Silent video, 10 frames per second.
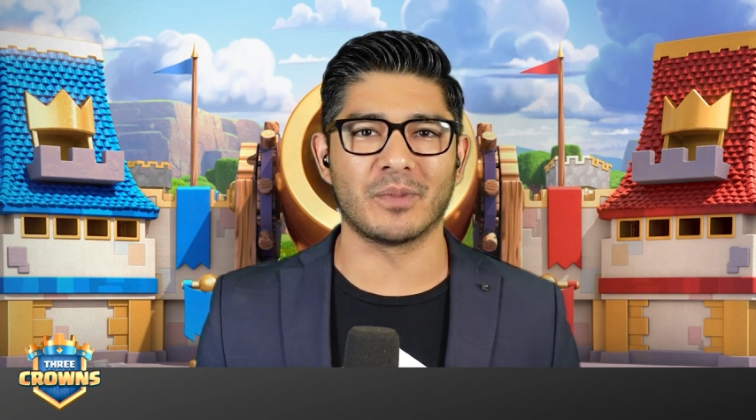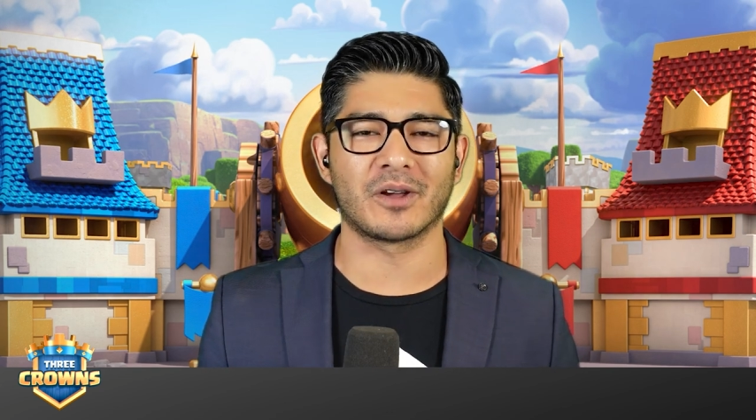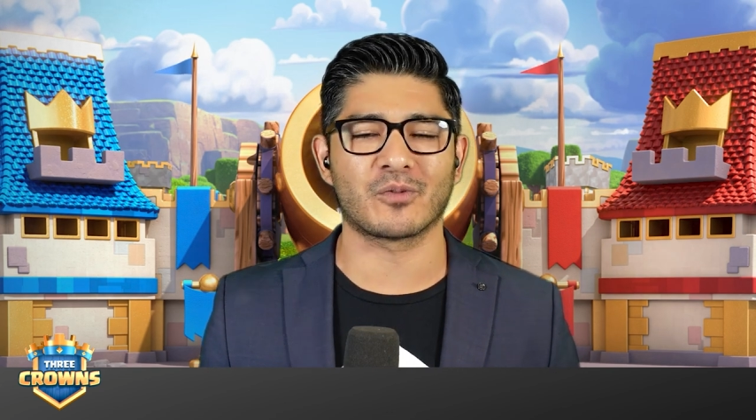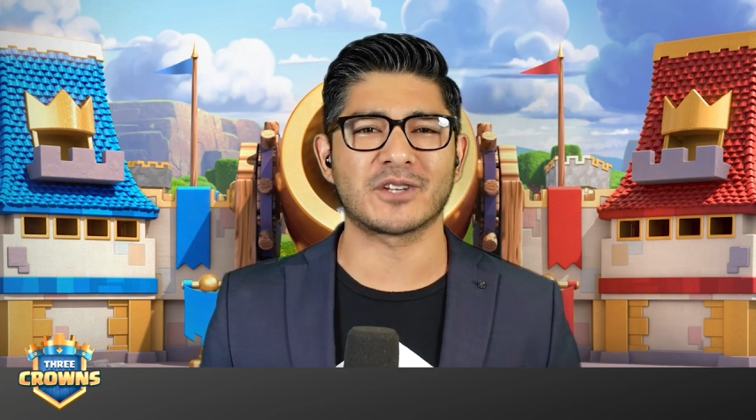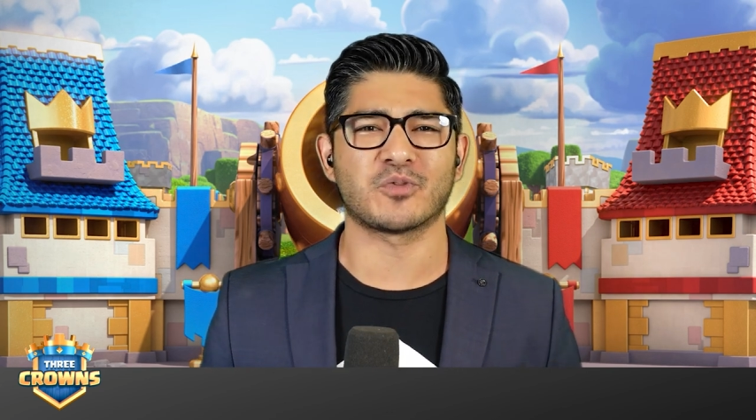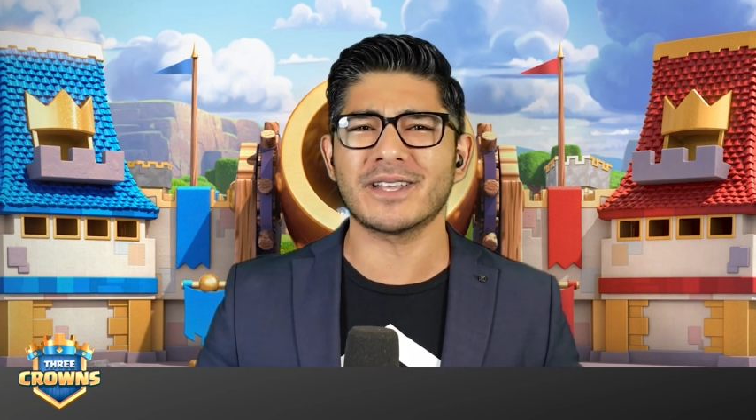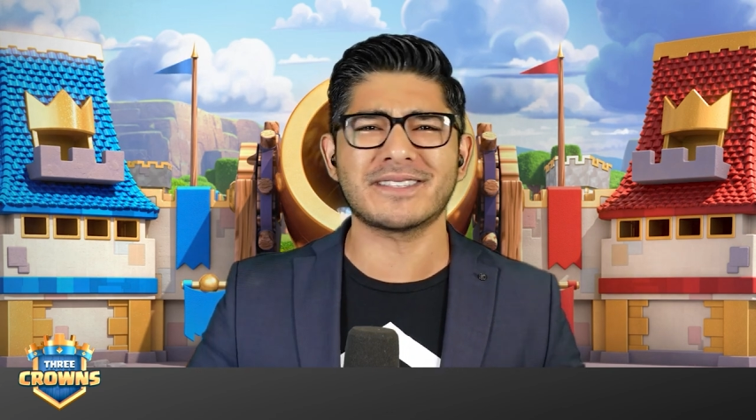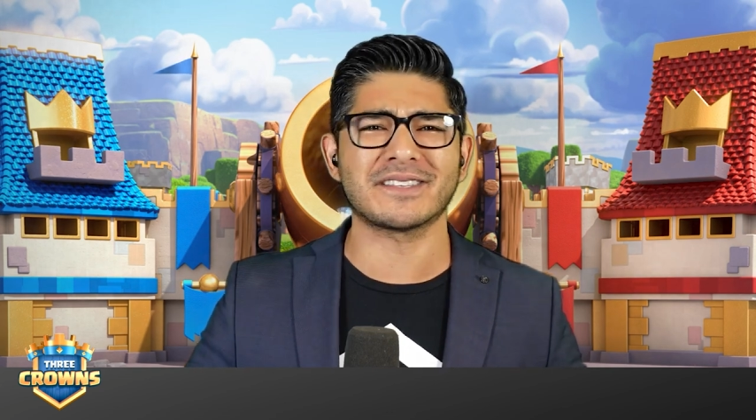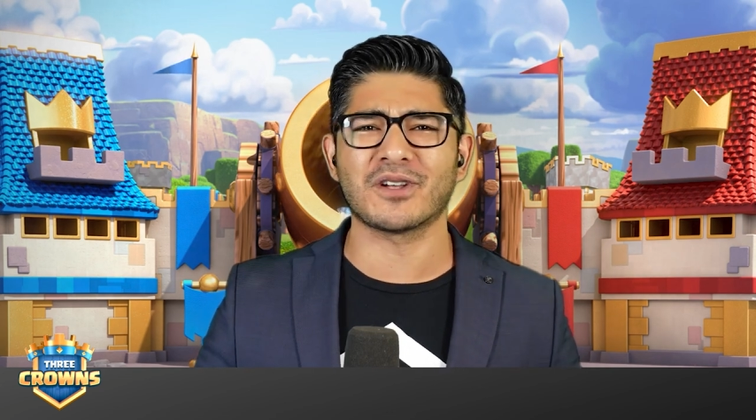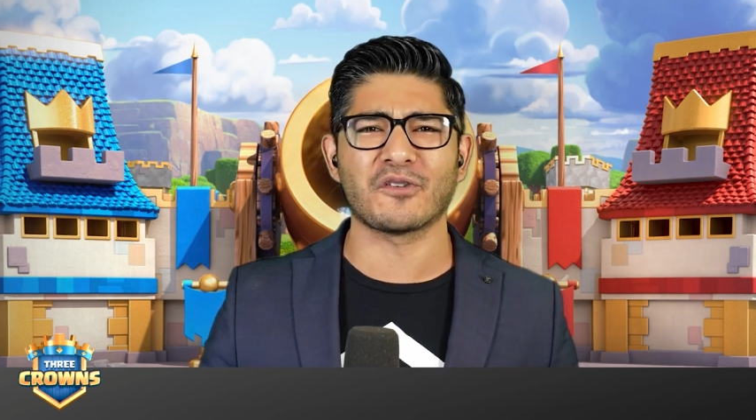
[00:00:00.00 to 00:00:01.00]
But Rich, what is
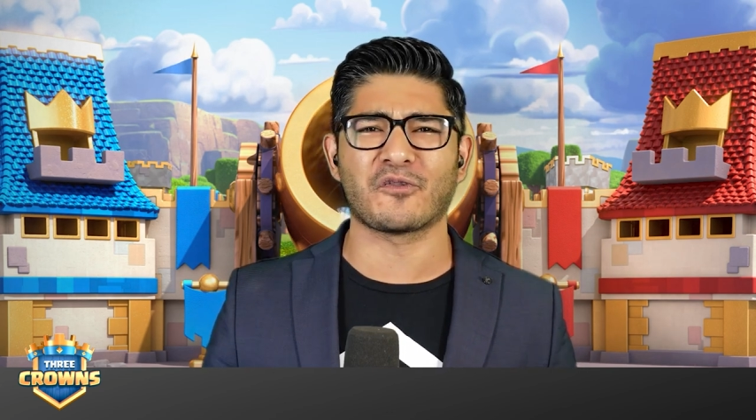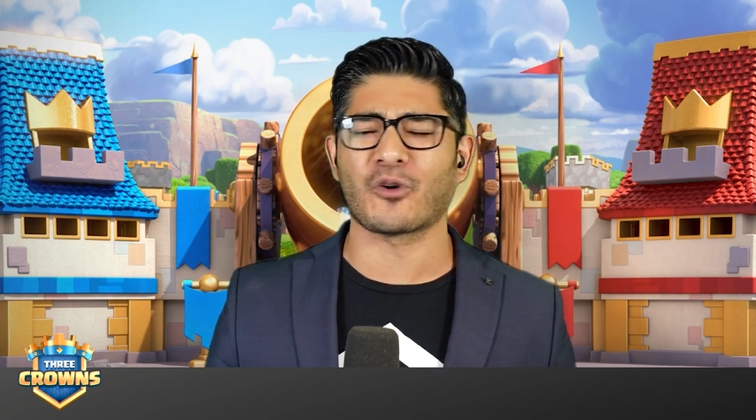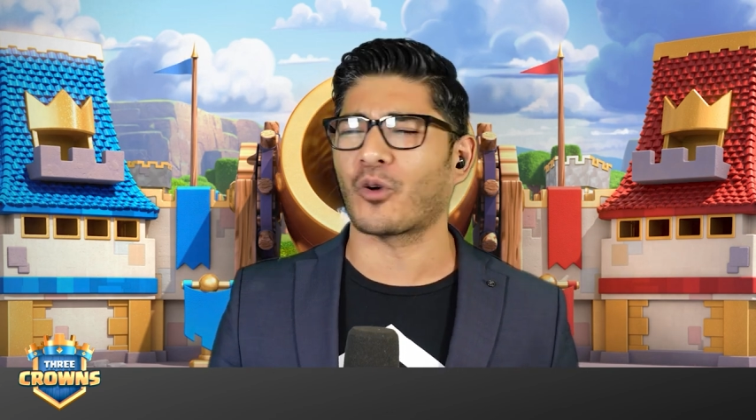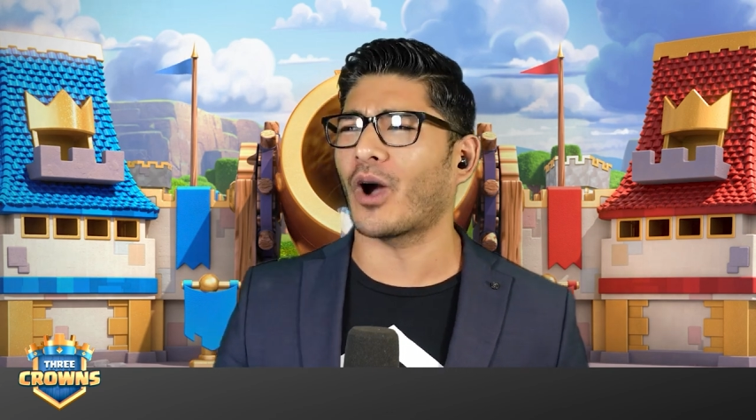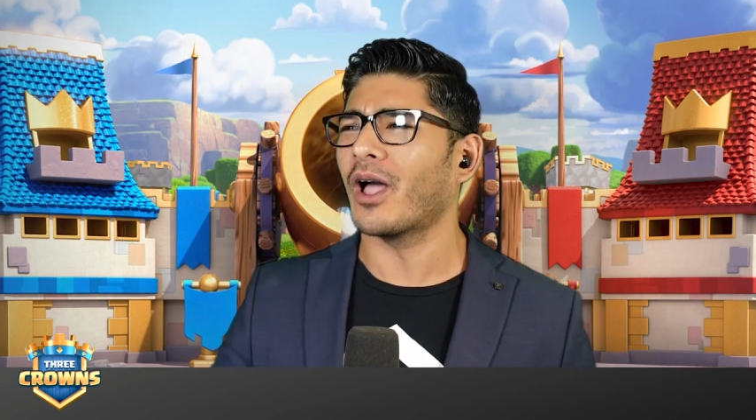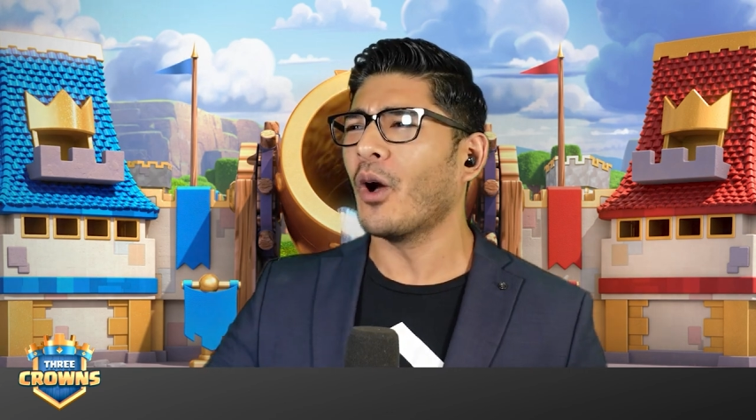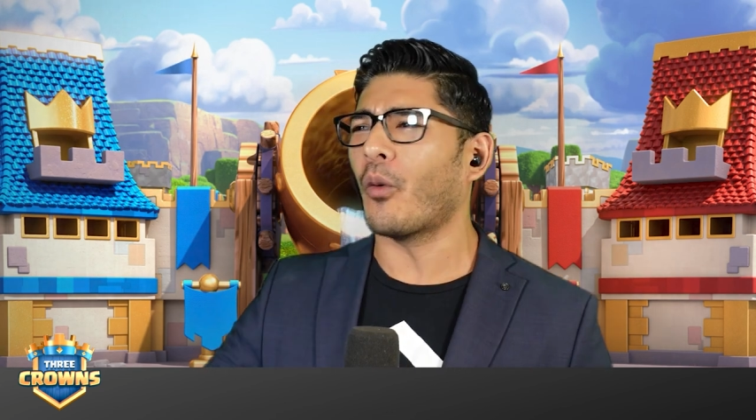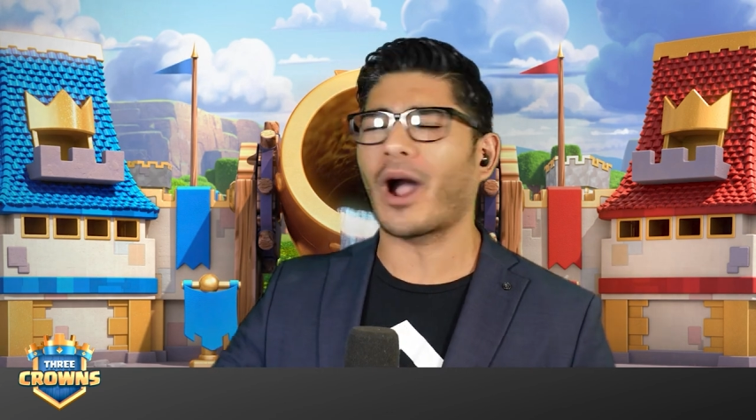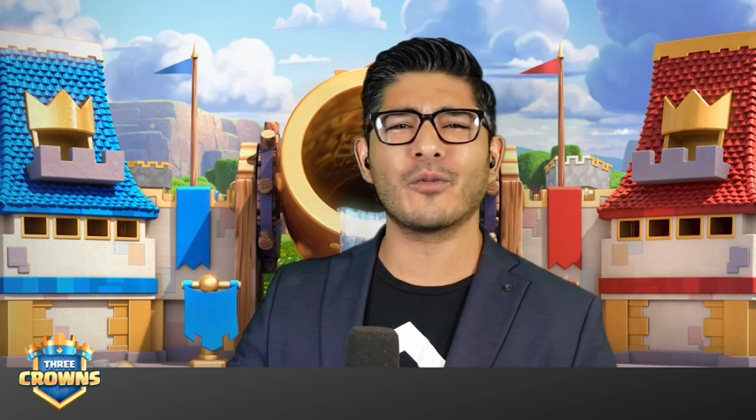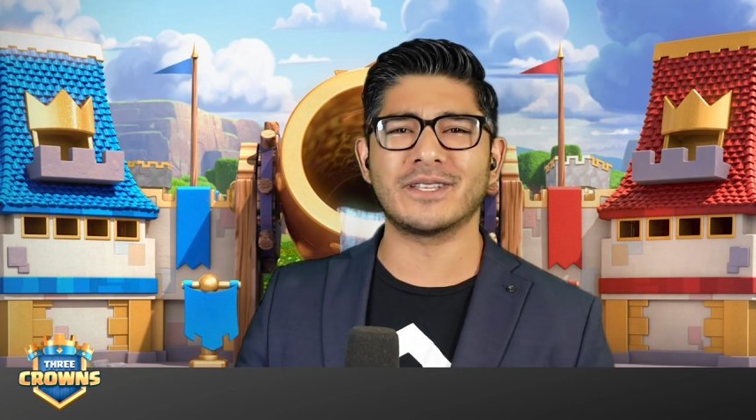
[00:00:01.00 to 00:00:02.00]
this all for? Why,
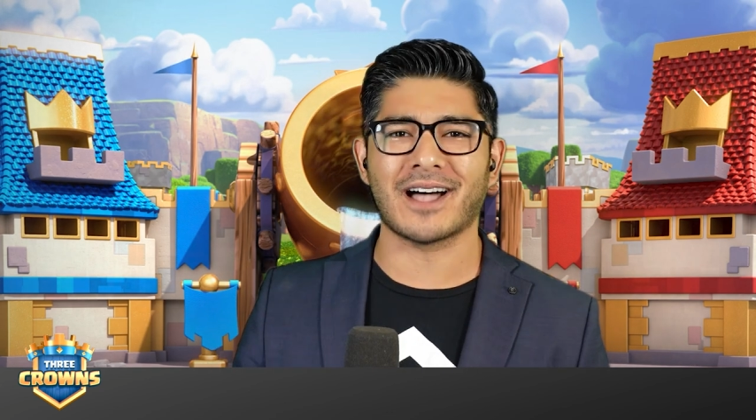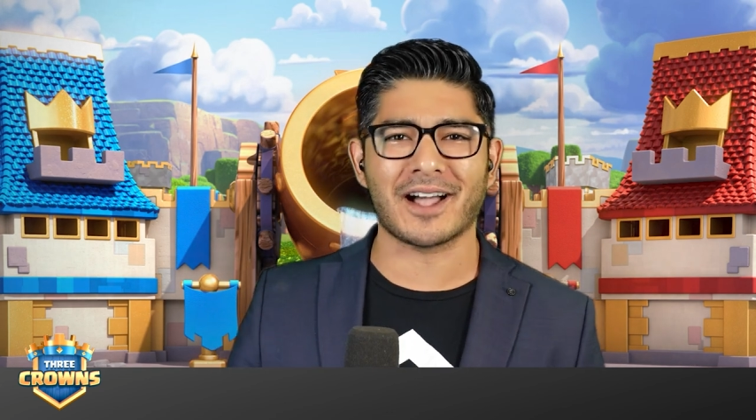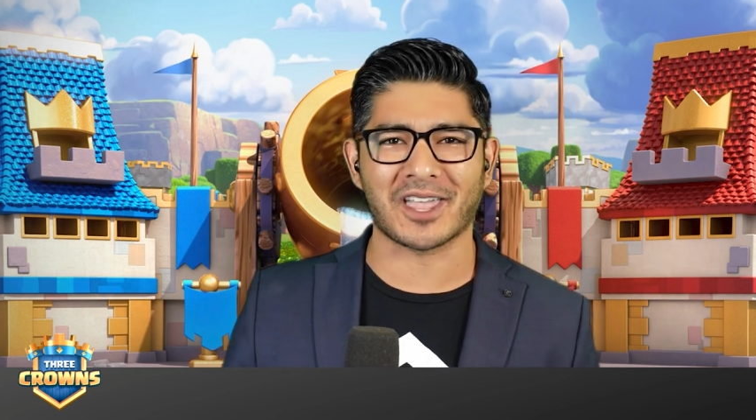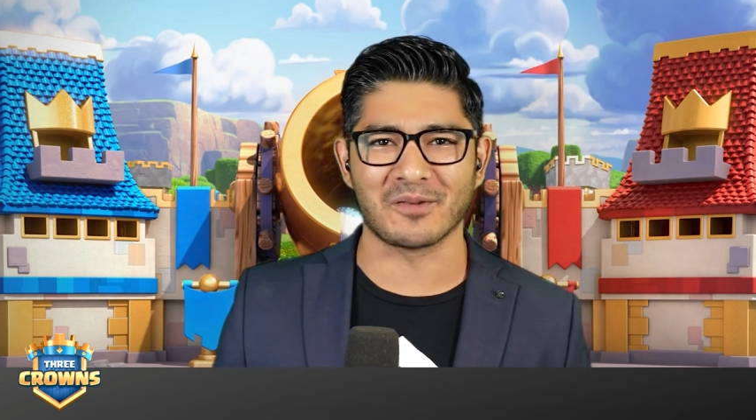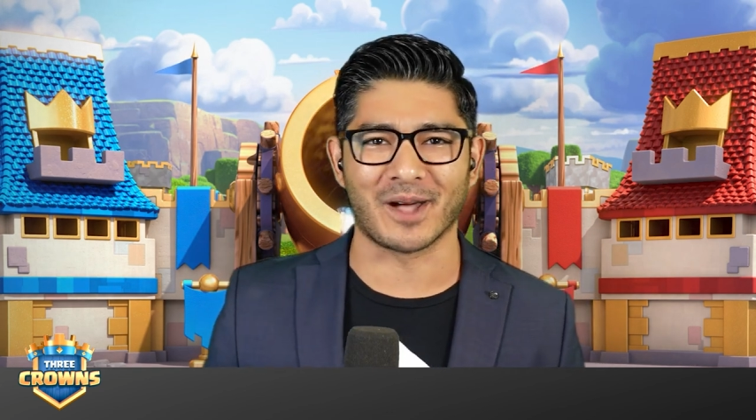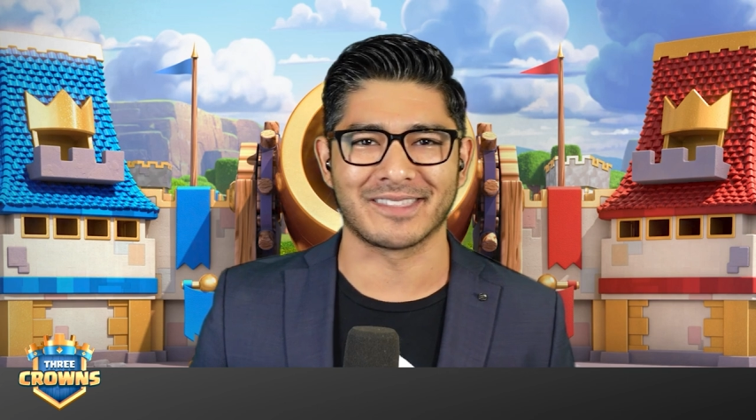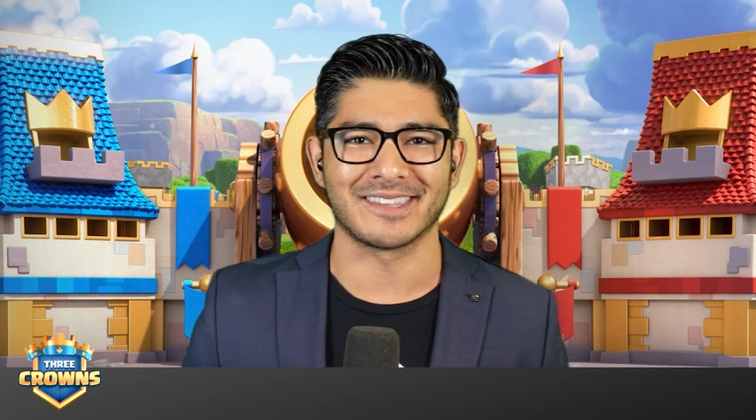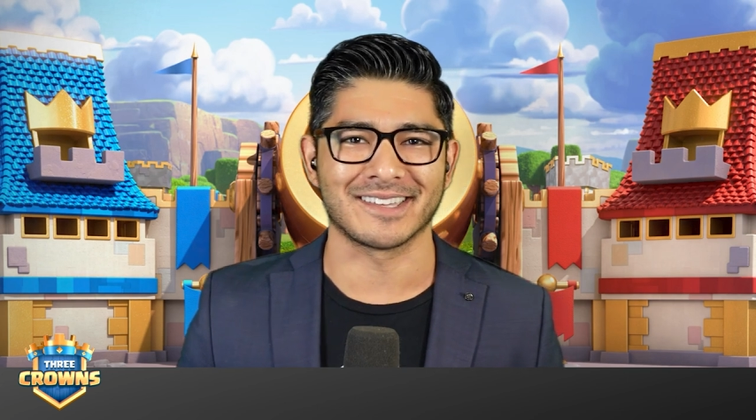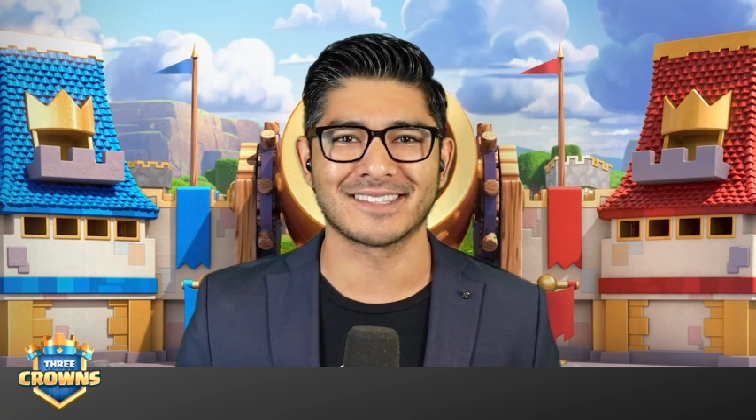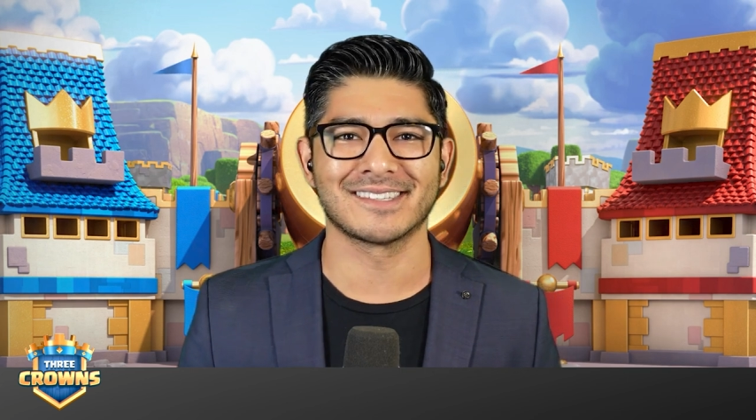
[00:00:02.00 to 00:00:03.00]
why are we talking about
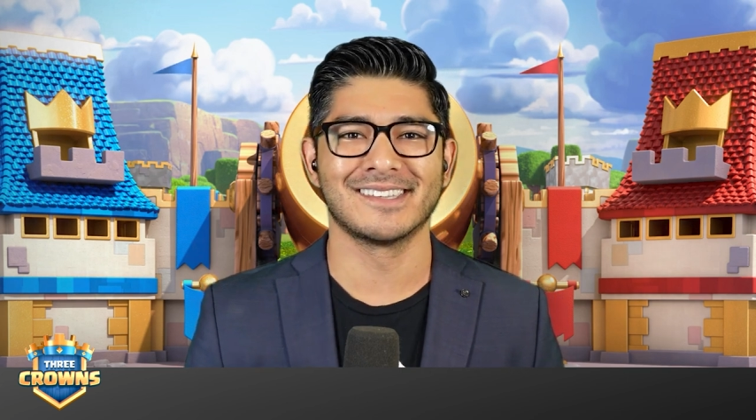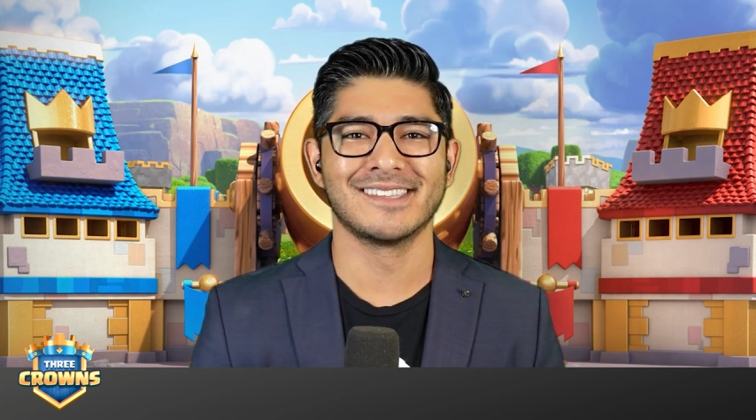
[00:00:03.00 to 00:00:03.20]
this?